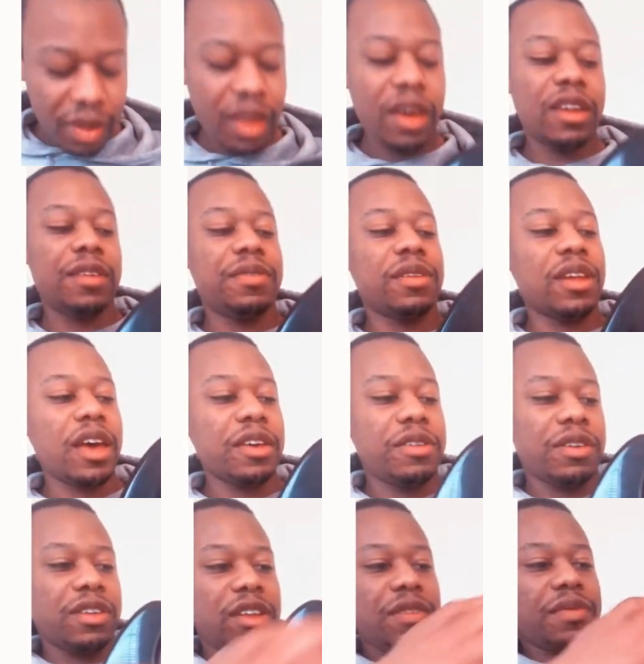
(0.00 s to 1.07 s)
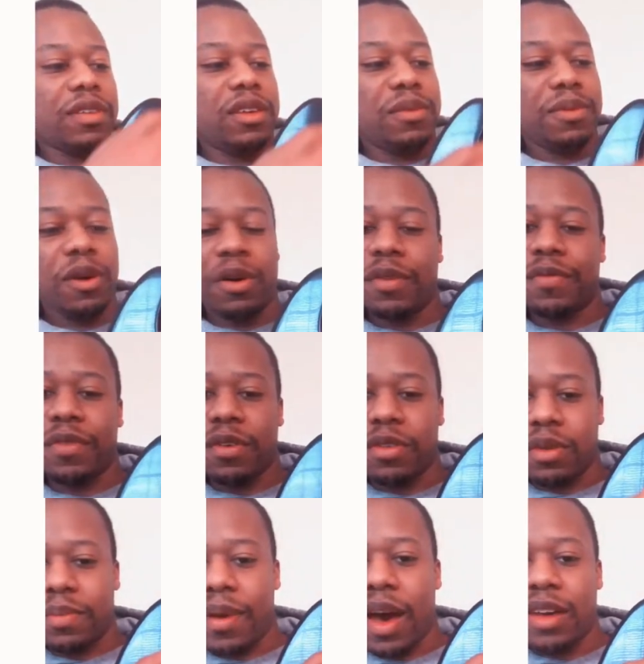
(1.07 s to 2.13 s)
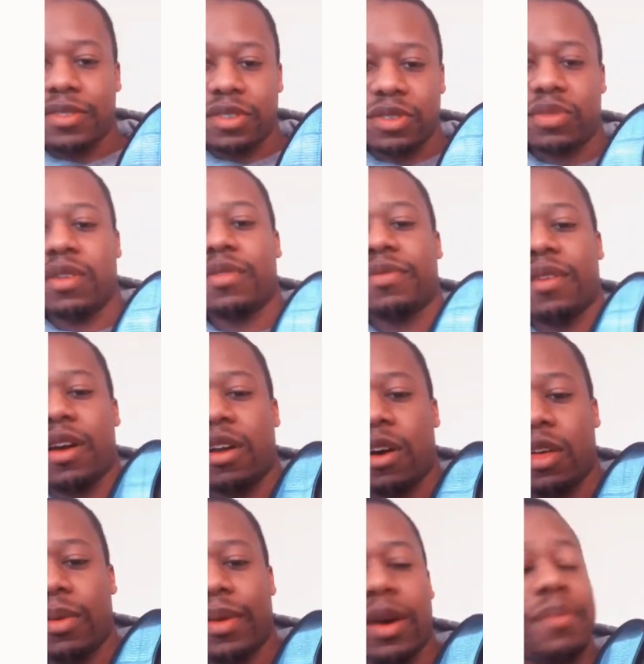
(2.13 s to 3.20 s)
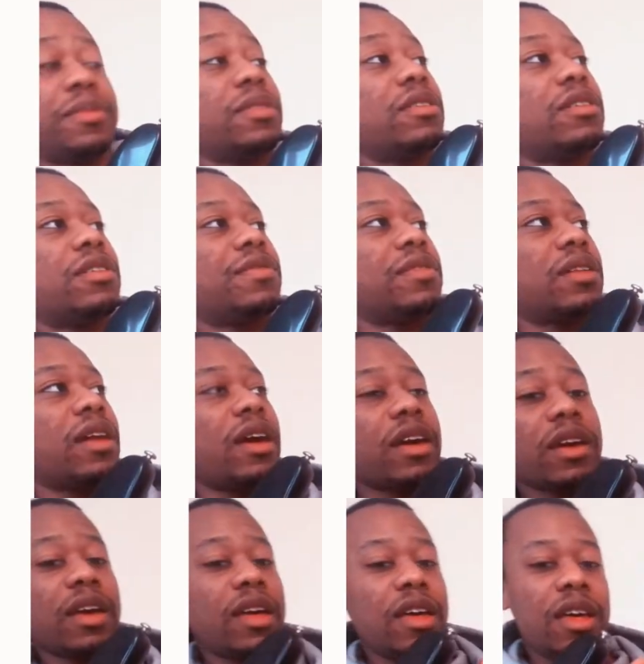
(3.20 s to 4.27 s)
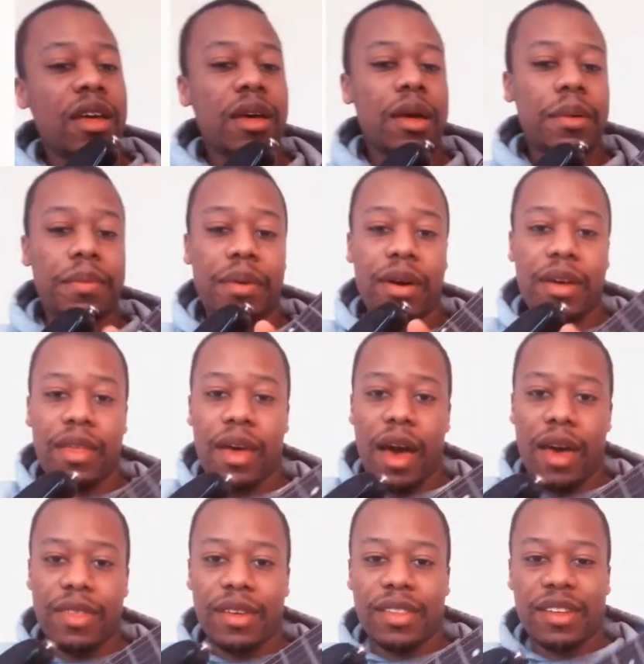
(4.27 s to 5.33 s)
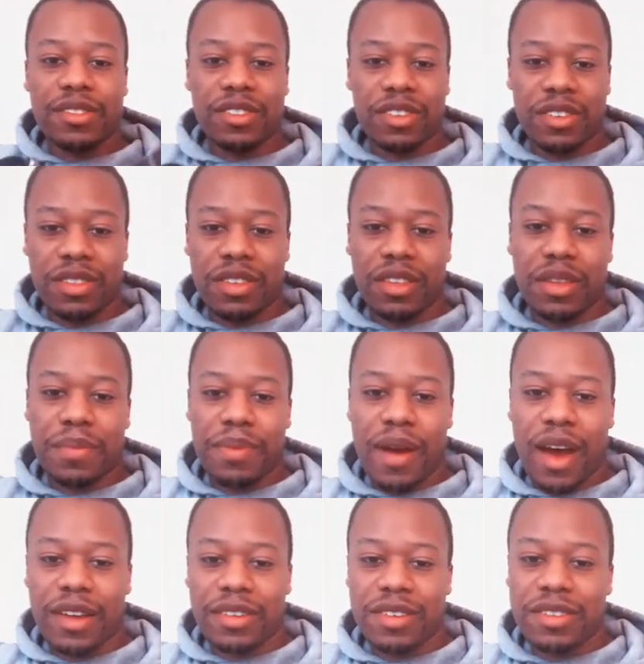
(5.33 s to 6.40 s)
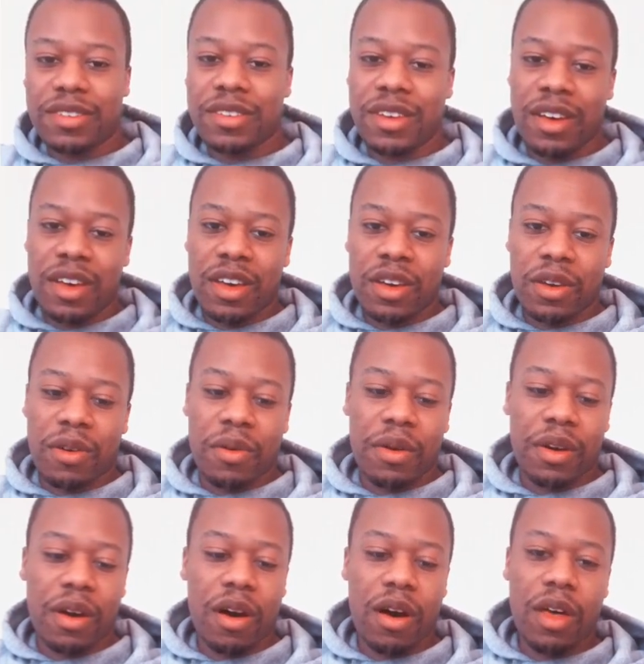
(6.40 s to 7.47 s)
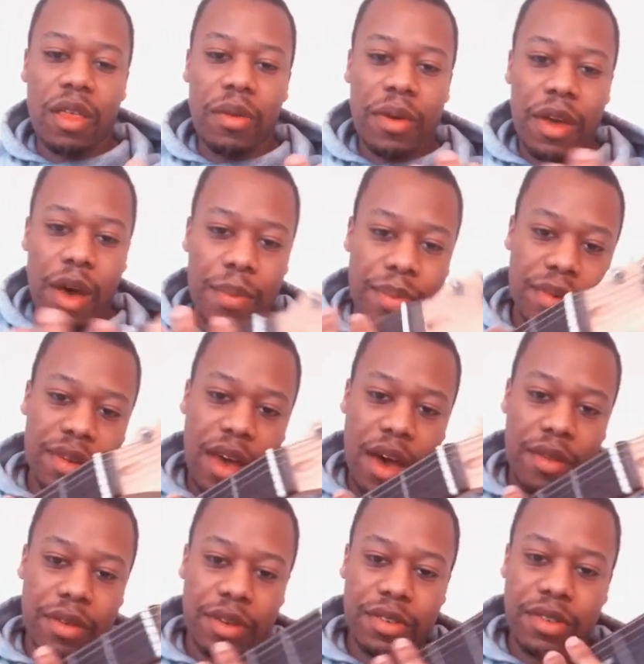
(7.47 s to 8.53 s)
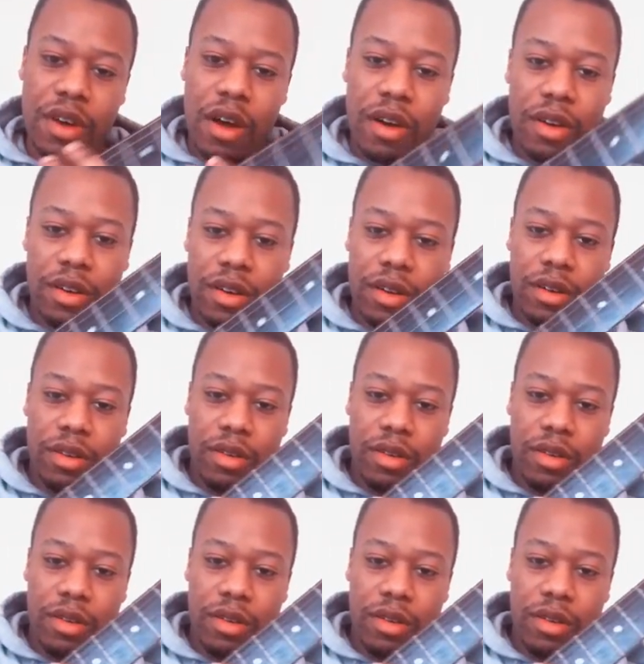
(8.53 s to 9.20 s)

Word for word: And if you like, you can even keep going further past the 12th fret all the way up to here if you like. But I think that's a good thing to practice, going all the way up and down the guitar here.